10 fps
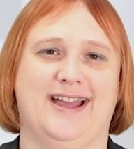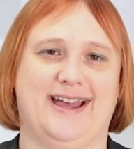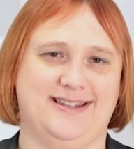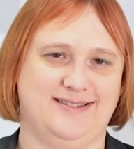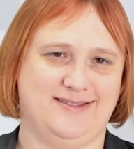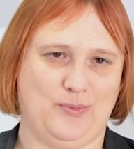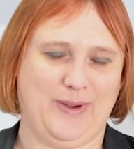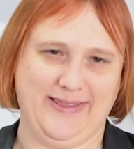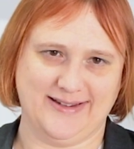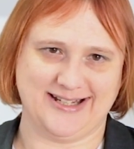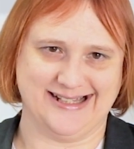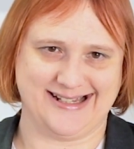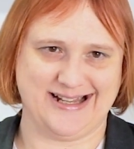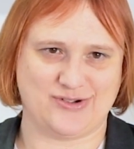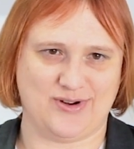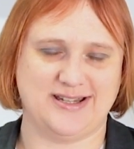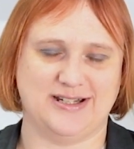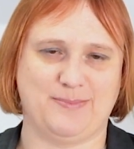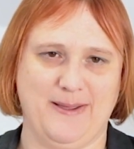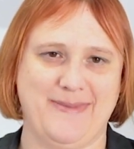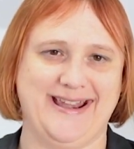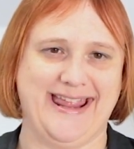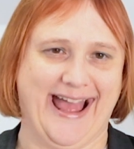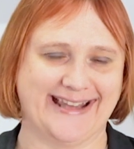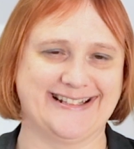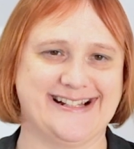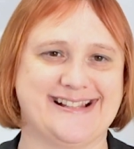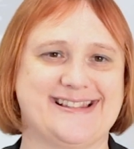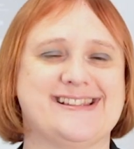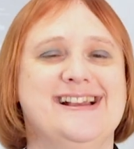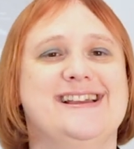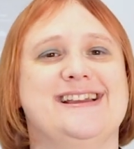and the way that Tesla is treated by many analysts,